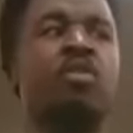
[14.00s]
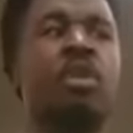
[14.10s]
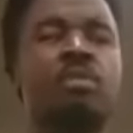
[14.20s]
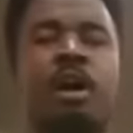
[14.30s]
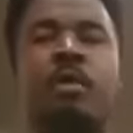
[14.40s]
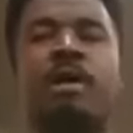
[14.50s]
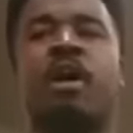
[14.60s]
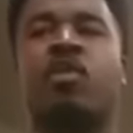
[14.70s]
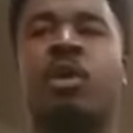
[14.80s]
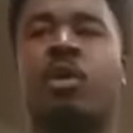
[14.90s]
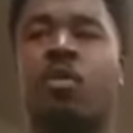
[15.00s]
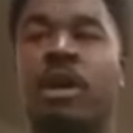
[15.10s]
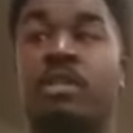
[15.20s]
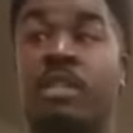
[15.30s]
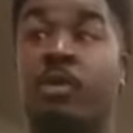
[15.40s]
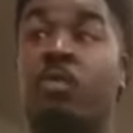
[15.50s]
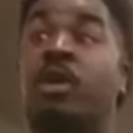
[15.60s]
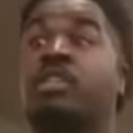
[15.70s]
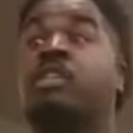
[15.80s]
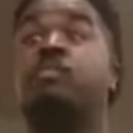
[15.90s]
So when you talk about critical race theory,
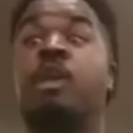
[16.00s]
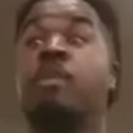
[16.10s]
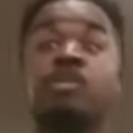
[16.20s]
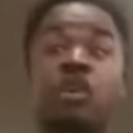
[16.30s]
which is pretty